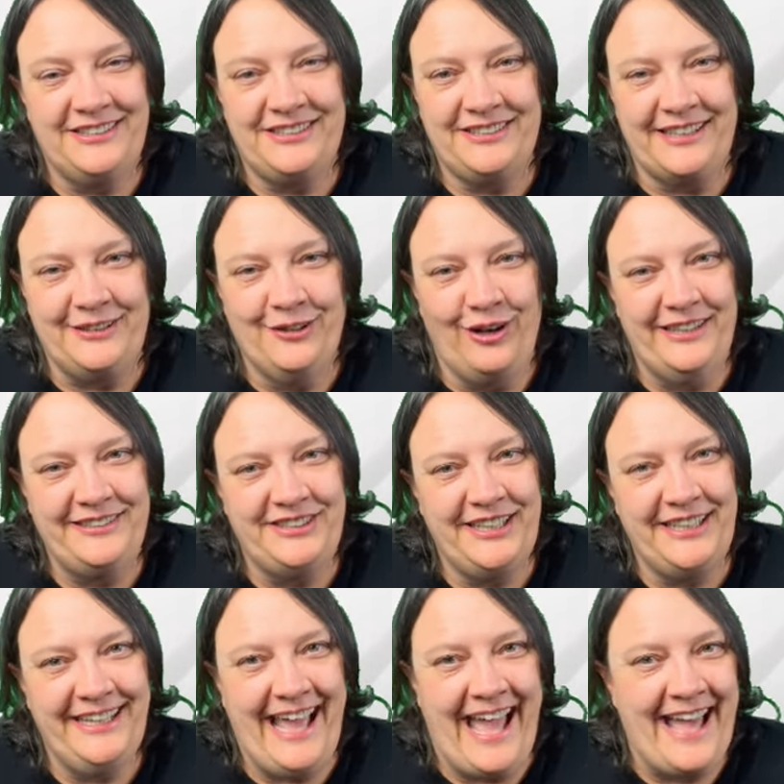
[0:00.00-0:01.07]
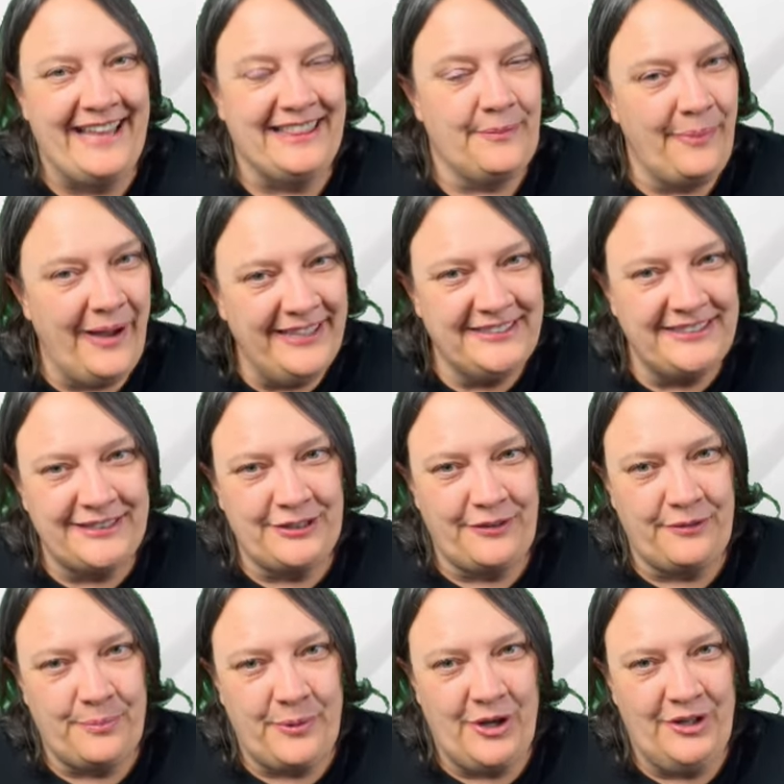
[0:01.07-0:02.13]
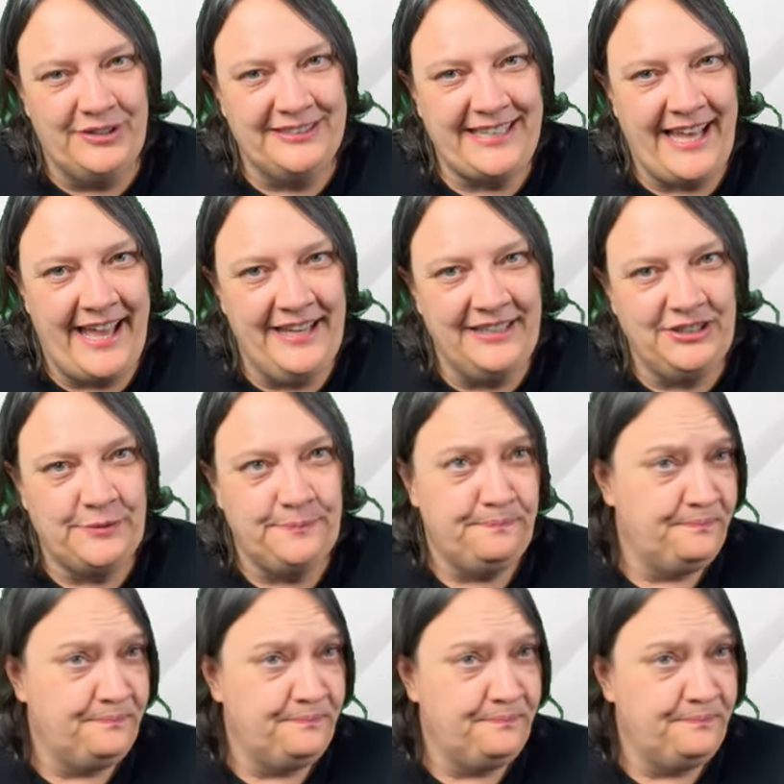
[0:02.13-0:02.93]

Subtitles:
technology and the basics of the Bronze Age,